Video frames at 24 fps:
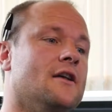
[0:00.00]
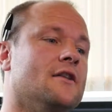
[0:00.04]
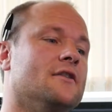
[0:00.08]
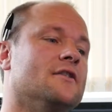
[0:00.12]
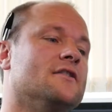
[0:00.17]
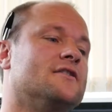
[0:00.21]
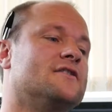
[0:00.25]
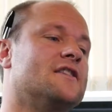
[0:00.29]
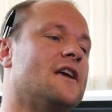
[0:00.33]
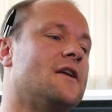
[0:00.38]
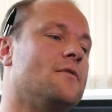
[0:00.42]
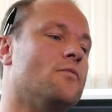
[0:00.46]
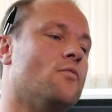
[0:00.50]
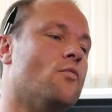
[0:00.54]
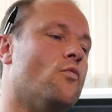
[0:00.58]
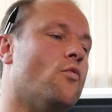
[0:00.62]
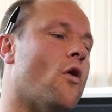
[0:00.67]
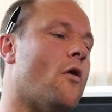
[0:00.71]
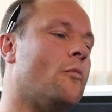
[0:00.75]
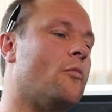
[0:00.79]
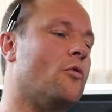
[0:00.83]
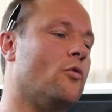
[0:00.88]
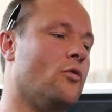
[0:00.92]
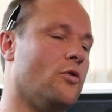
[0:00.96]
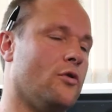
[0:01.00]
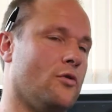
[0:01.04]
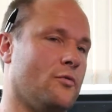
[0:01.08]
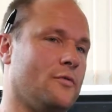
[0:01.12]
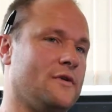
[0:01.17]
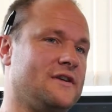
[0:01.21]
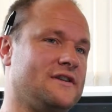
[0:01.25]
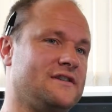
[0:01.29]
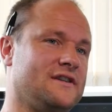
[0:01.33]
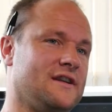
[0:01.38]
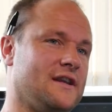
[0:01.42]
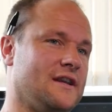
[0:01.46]
the same wobble that
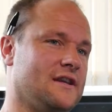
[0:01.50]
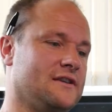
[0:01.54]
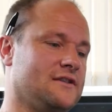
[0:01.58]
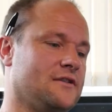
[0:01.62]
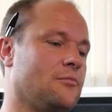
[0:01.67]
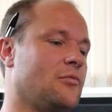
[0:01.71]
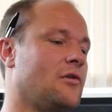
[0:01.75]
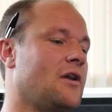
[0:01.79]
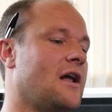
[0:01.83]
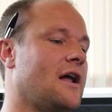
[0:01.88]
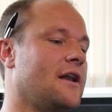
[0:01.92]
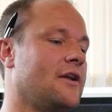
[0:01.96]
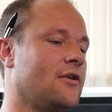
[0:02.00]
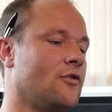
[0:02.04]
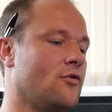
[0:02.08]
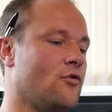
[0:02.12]
we see as a planet